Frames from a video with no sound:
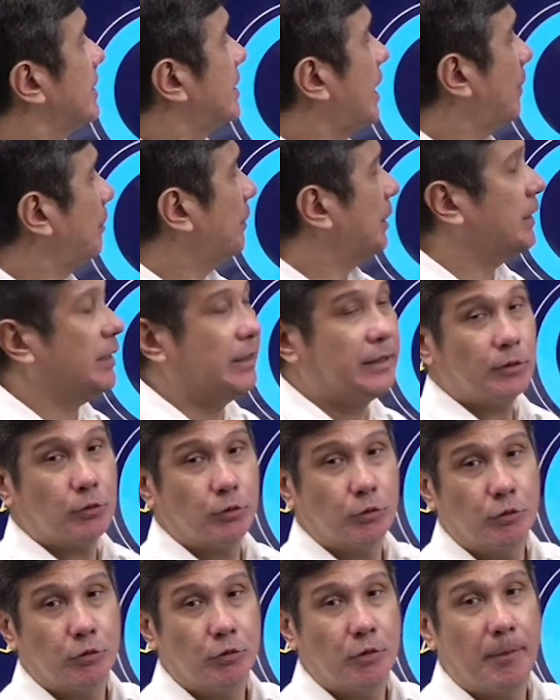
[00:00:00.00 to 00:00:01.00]
is happening
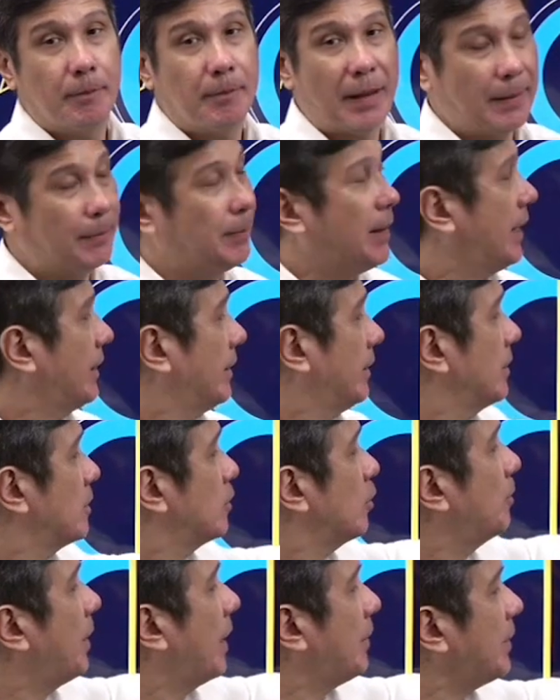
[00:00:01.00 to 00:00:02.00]
to Batman.
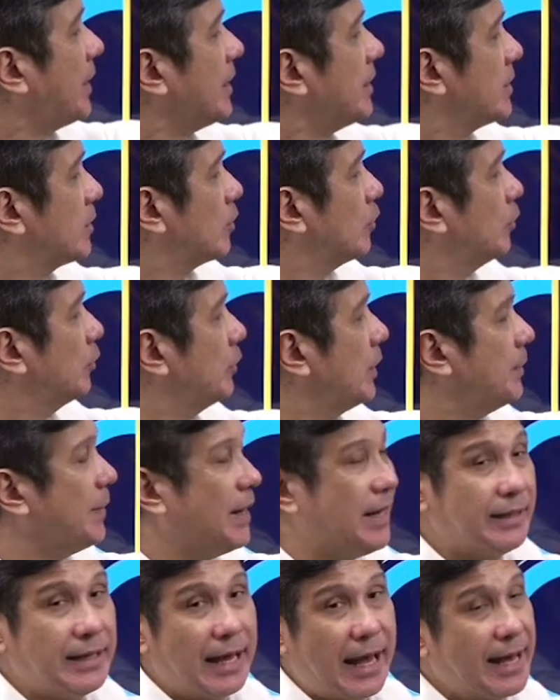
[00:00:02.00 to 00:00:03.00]
So Batman is going to
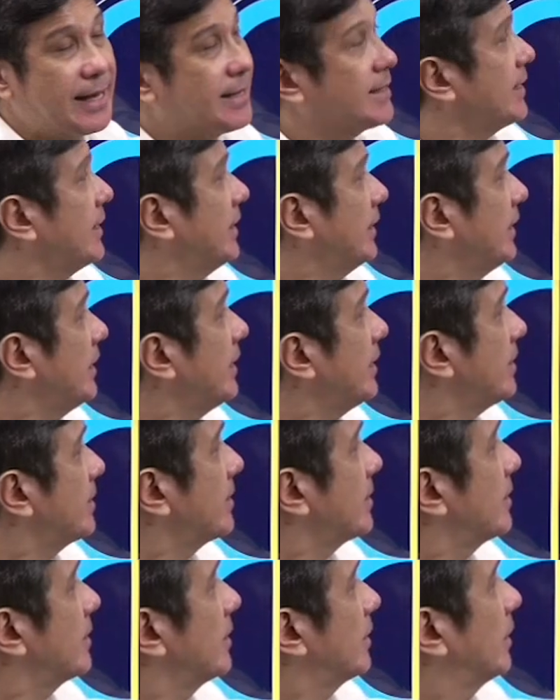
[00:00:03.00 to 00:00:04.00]
remain as it
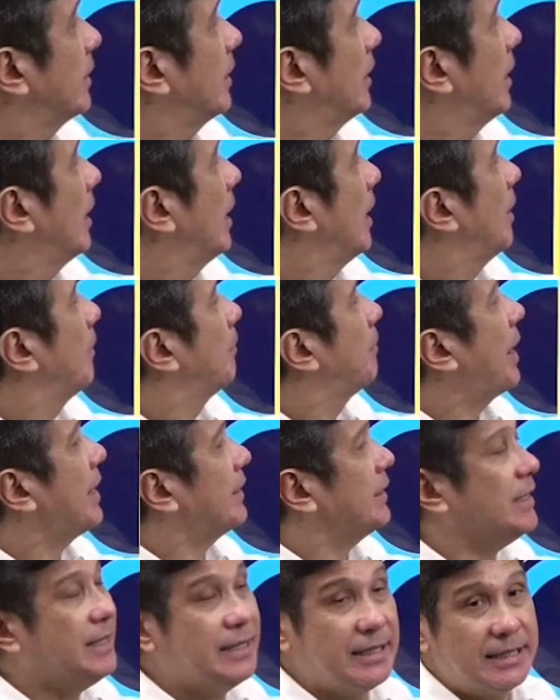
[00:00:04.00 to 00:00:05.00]
is.
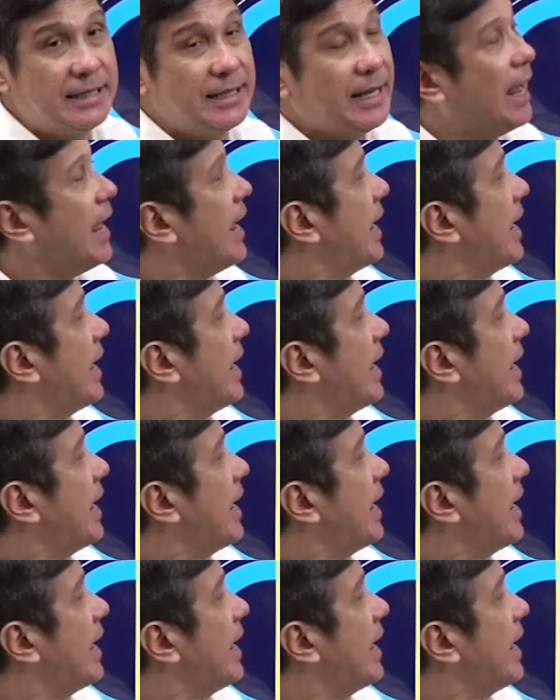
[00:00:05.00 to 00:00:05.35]
But in the